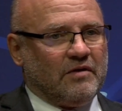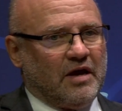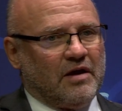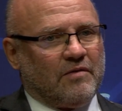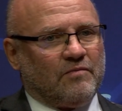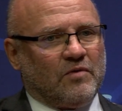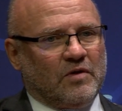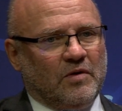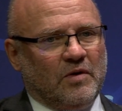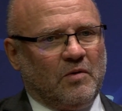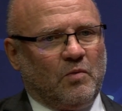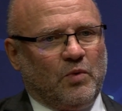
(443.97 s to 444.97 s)
Yeah,
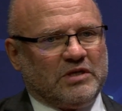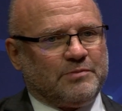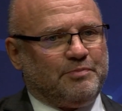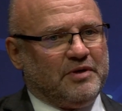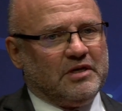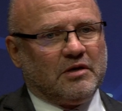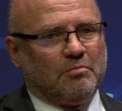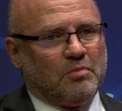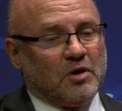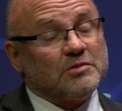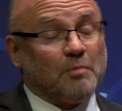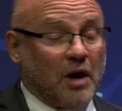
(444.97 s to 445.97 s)
we
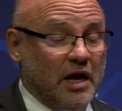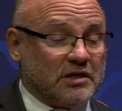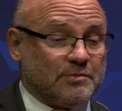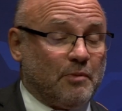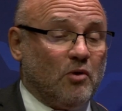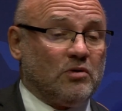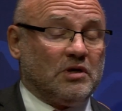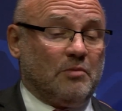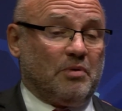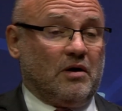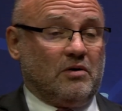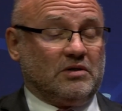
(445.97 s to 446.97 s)
had spoken
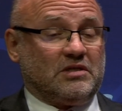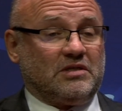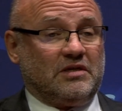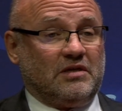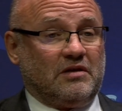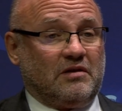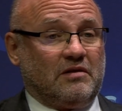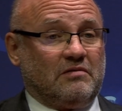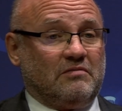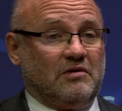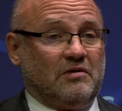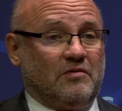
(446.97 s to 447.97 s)
about
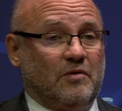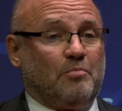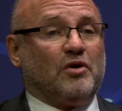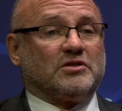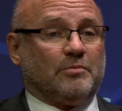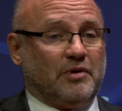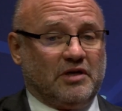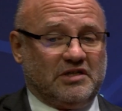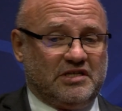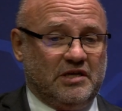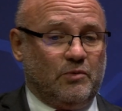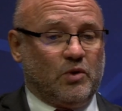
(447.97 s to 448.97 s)
the
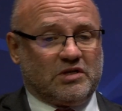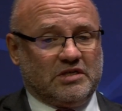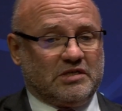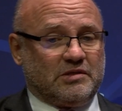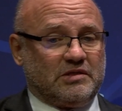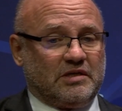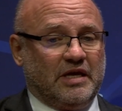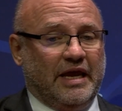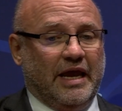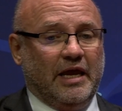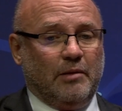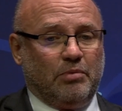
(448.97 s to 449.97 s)
possibility, what is
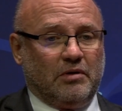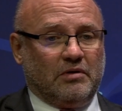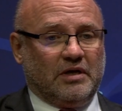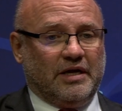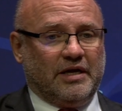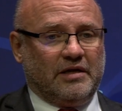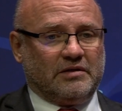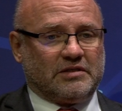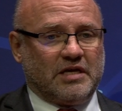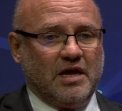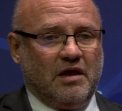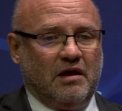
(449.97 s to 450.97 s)
able,
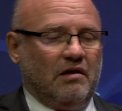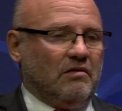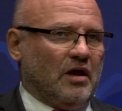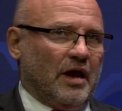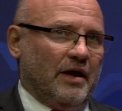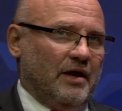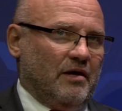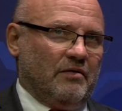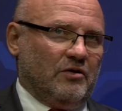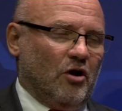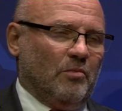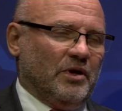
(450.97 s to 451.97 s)
and yeah,
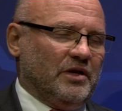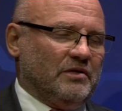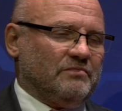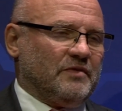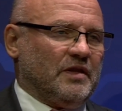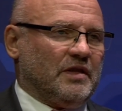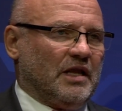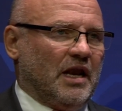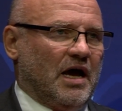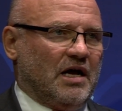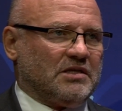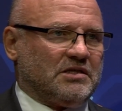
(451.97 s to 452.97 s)
normally the
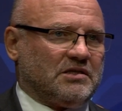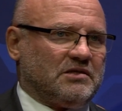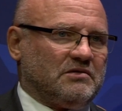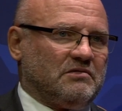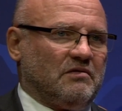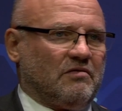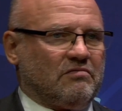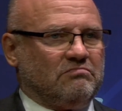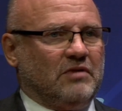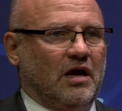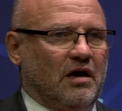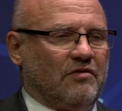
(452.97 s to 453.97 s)
last
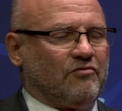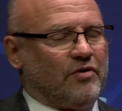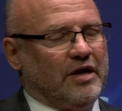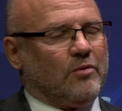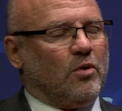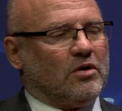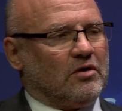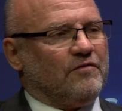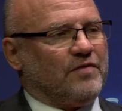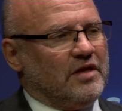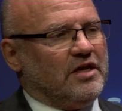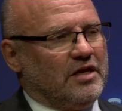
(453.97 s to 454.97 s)
3/4
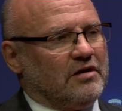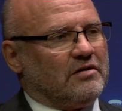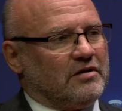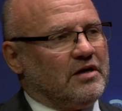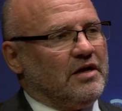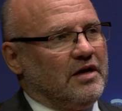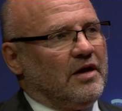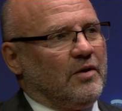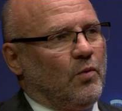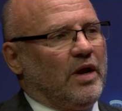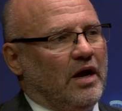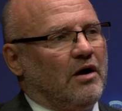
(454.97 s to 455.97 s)
of the year
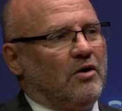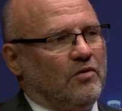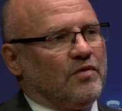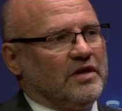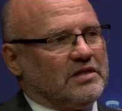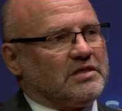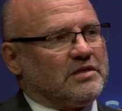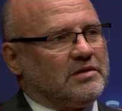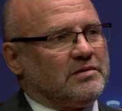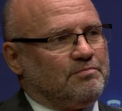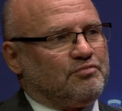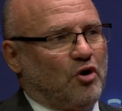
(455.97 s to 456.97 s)
we are on
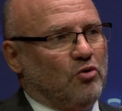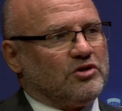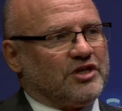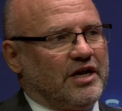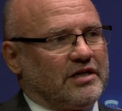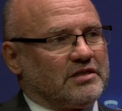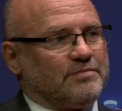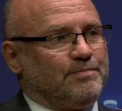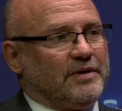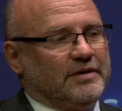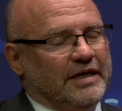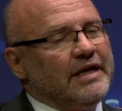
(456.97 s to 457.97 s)
this project,
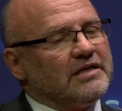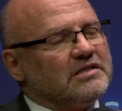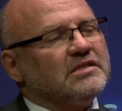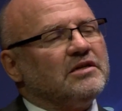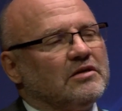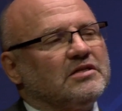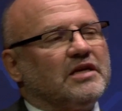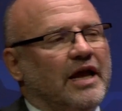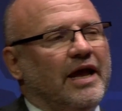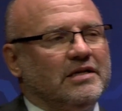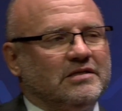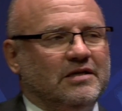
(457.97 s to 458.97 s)
but it's not
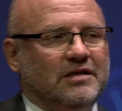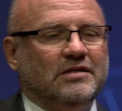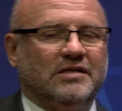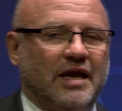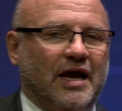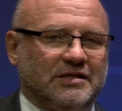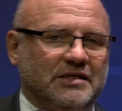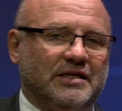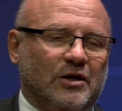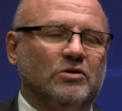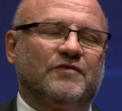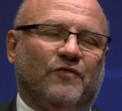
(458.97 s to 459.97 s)
as easy as
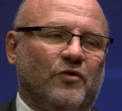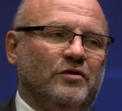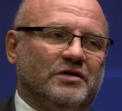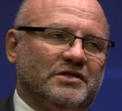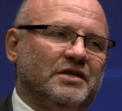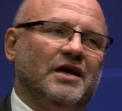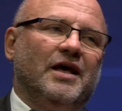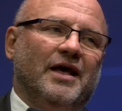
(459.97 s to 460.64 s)
it looks first.